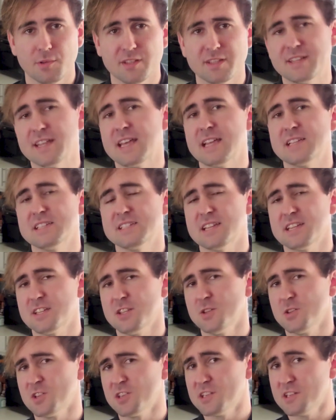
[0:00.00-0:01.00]
of days like
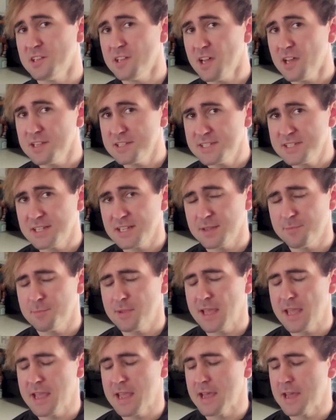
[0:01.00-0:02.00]
you could a non-stick
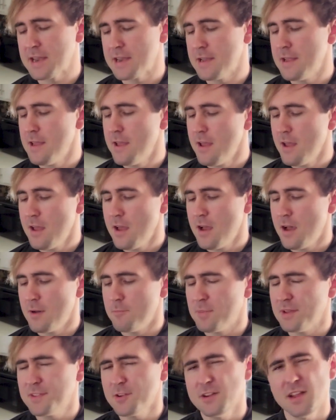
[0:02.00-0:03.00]
pan,
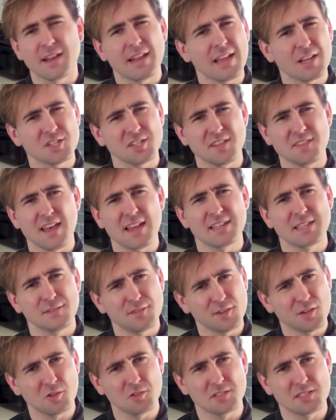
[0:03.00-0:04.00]
but they're not actually that
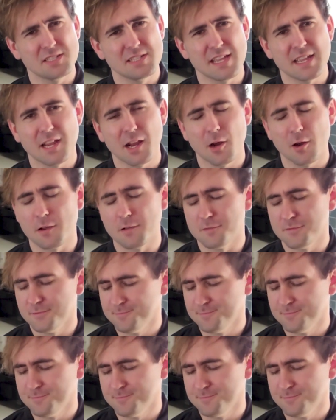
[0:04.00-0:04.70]
difficult to take care of.